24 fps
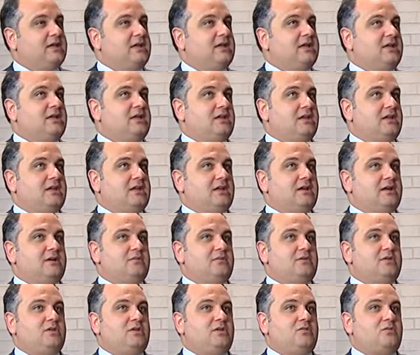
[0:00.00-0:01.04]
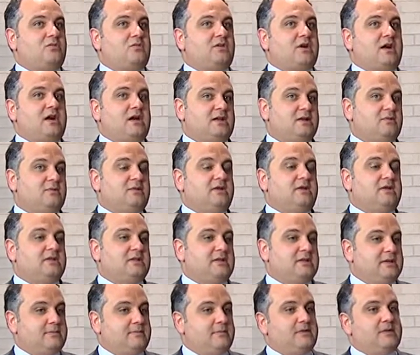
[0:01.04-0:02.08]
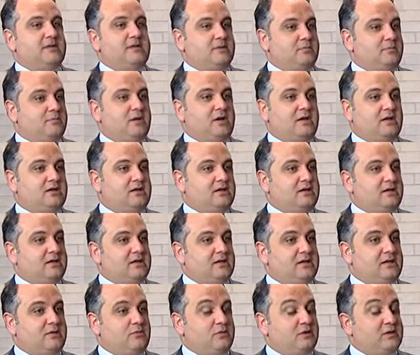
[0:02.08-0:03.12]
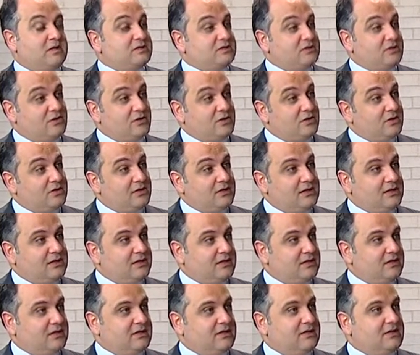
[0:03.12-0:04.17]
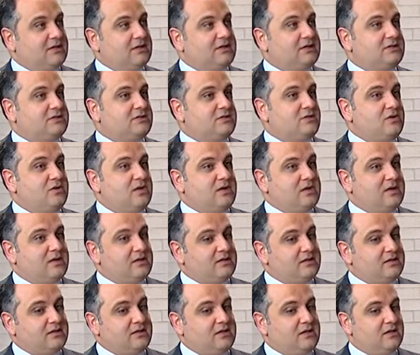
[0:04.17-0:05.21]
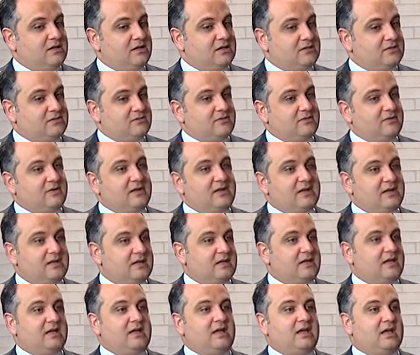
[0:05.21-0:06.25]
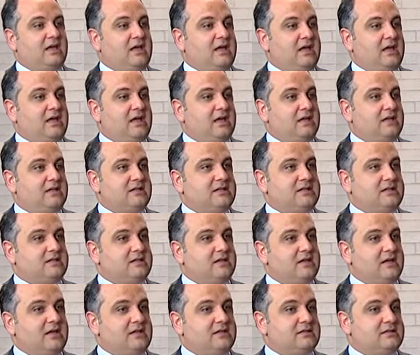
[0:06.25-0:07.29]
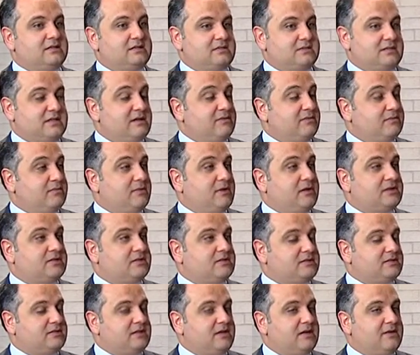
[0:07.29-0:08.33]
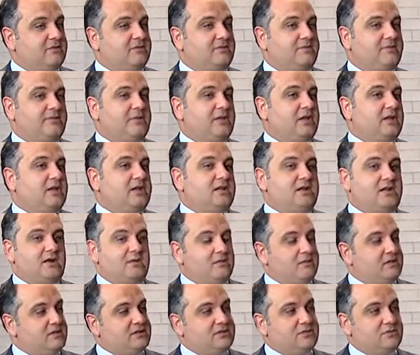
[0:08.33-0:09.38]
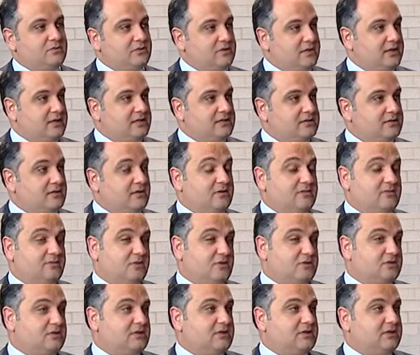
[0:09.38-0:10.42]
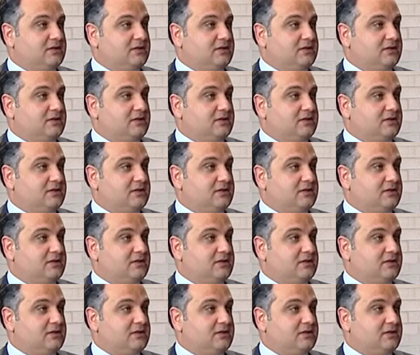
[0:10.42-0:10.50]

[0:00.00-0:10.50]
You kind of want to nip it in the butt when it's early so you can intervene and save the patient's life, not when it's too late, unfortunately.